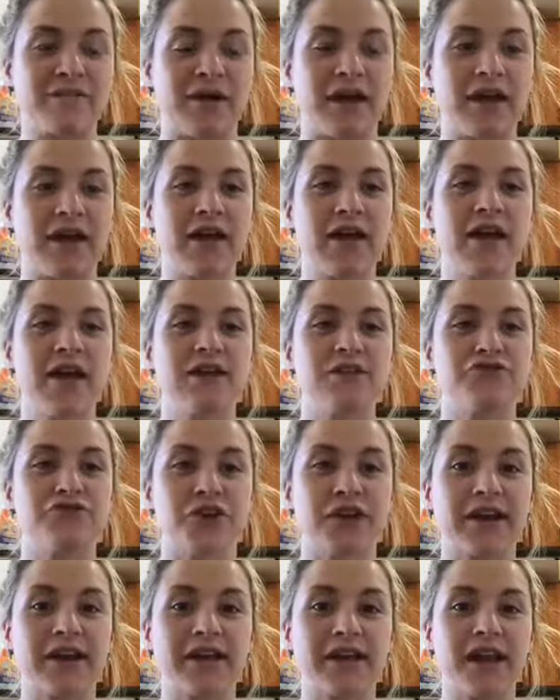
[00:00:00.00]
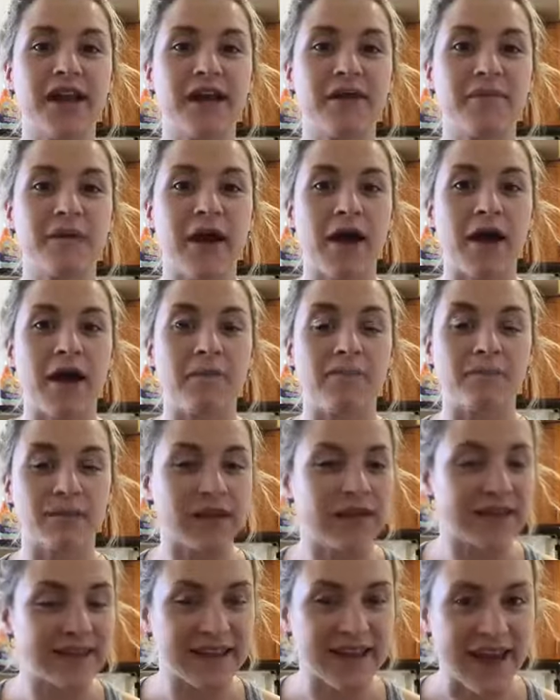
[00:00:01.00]
But drink some um,
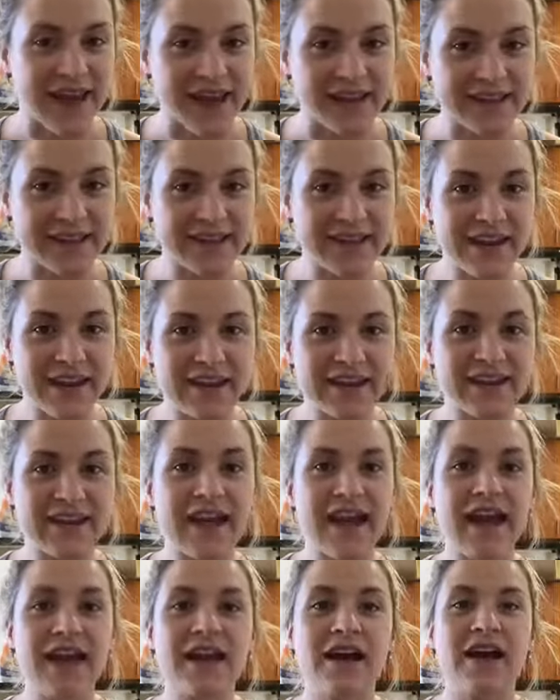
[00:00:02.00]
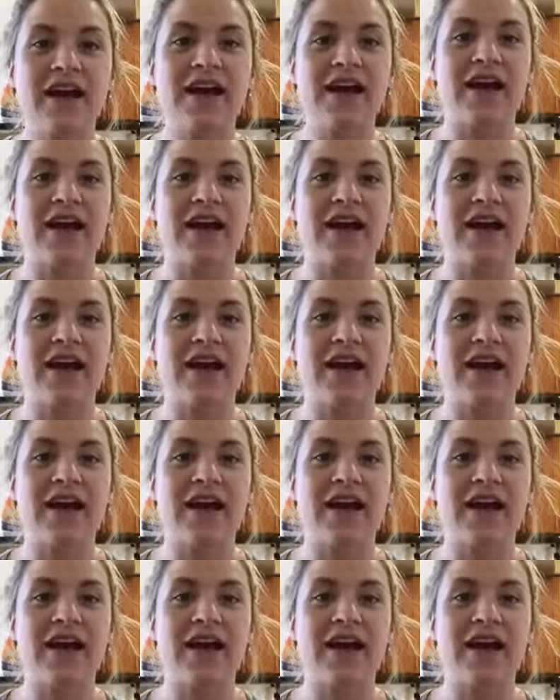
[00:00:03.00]
BCAAs the next day.